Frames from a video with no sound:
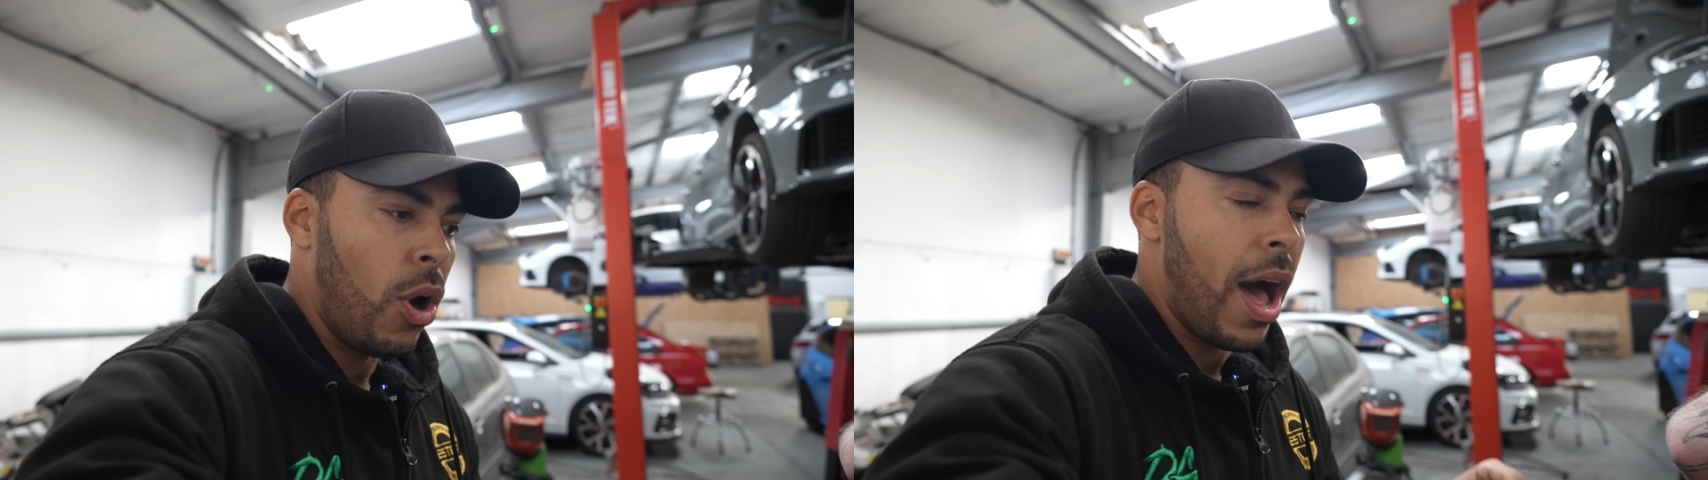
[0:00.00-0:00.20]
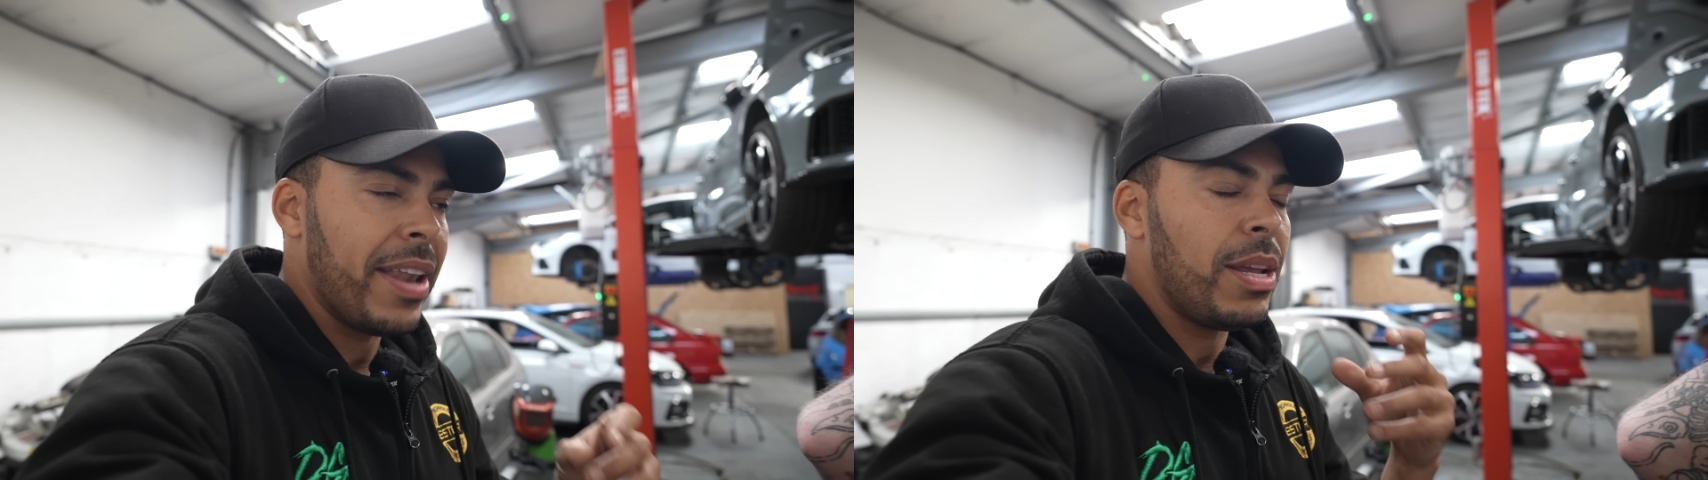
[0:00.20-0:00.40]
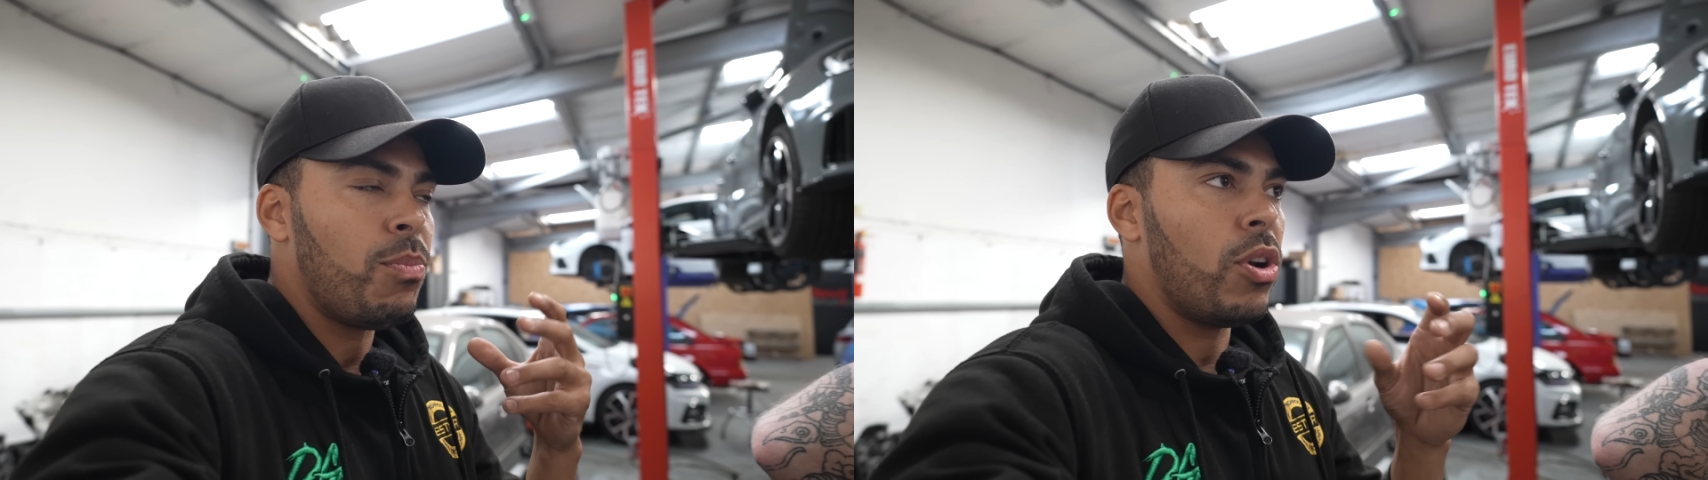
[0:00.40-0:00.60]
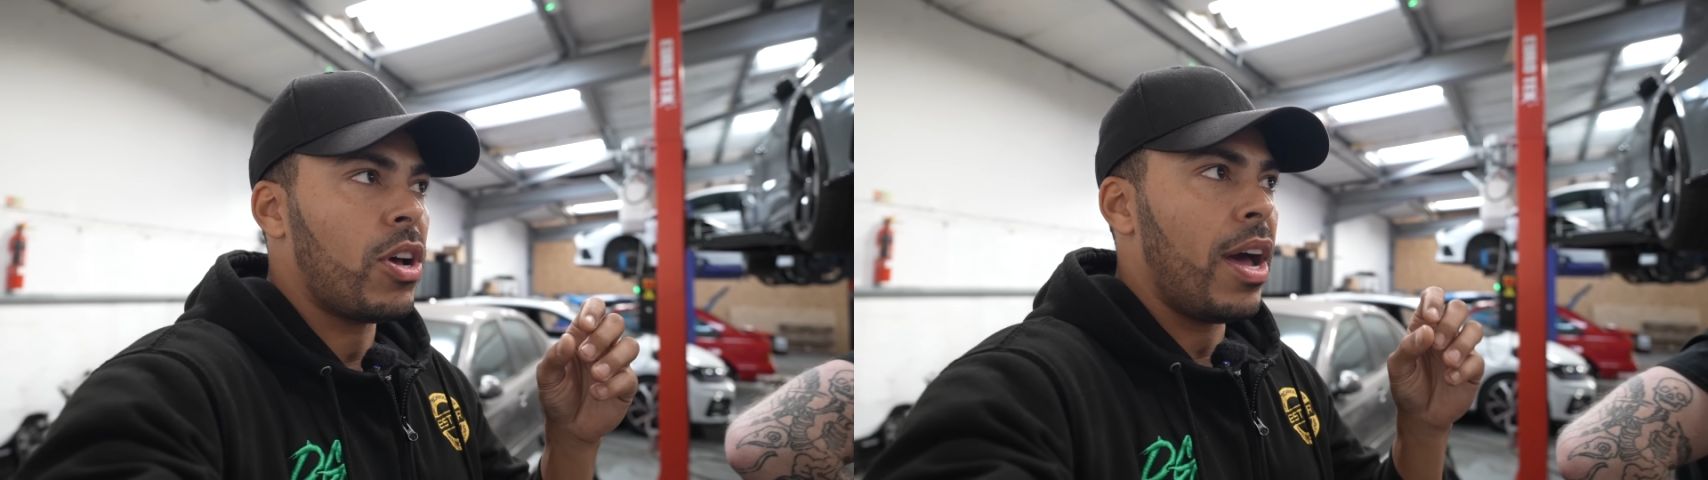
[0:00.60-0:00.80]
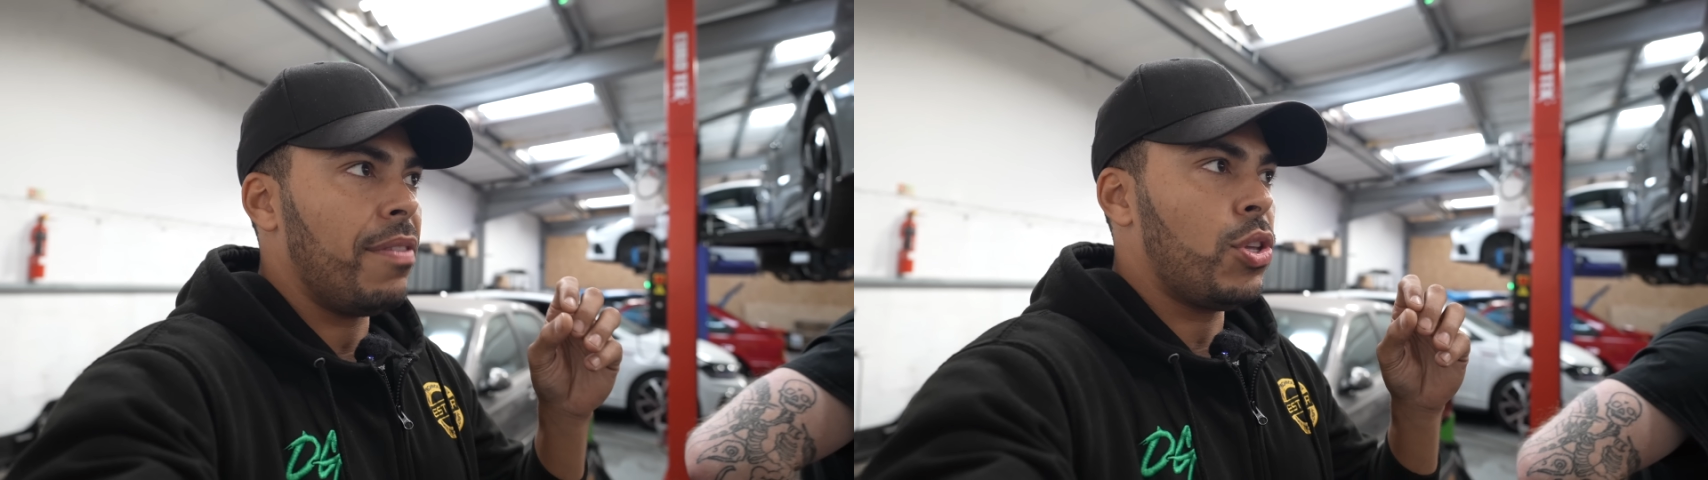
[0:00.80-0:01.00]
I didn't want
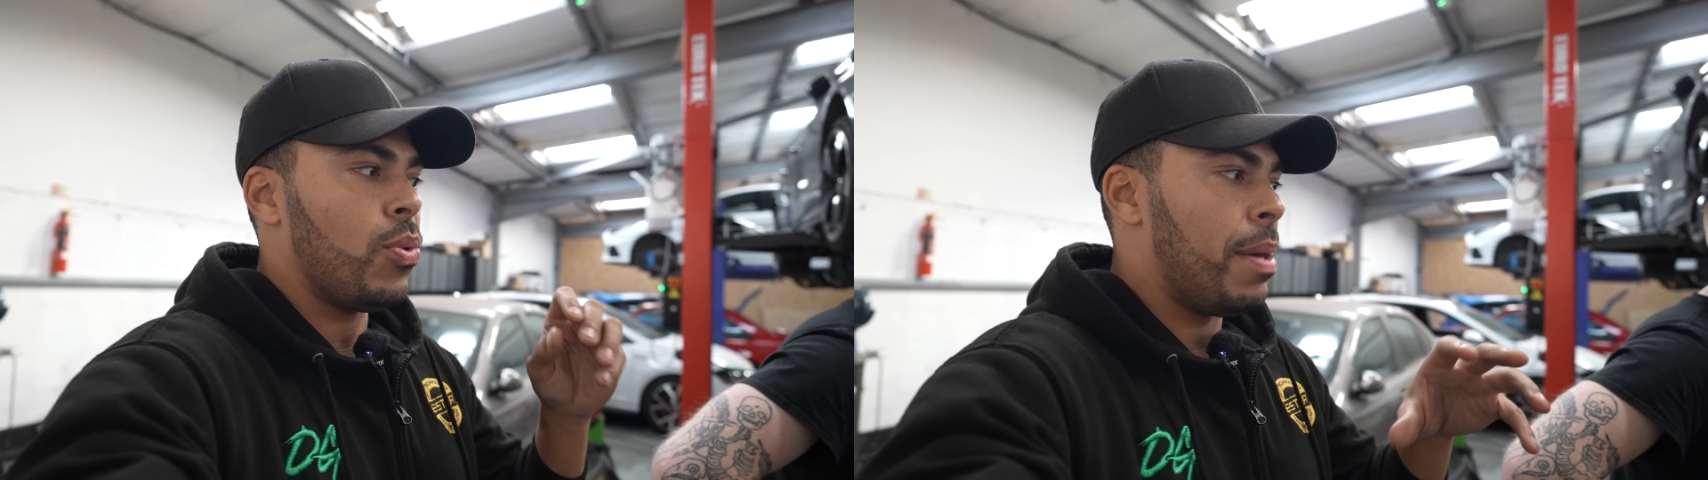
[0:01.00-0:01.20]
to kind of do